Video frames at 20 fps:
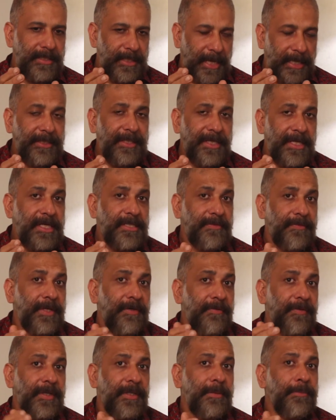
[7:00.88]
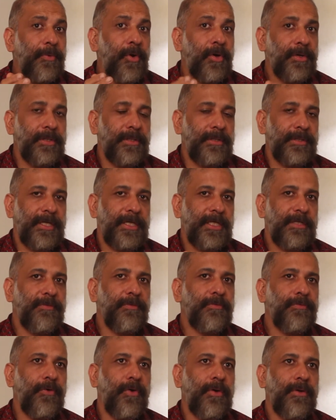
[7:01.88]
I think it is very, very important that
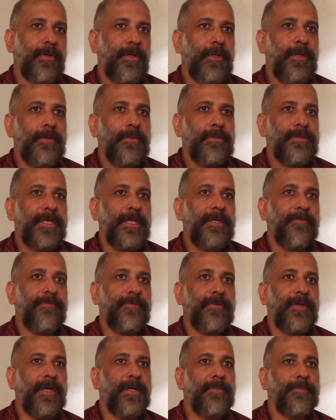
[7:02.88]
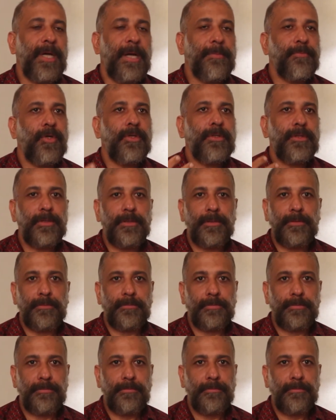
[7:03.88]
even for, say, if I'm not a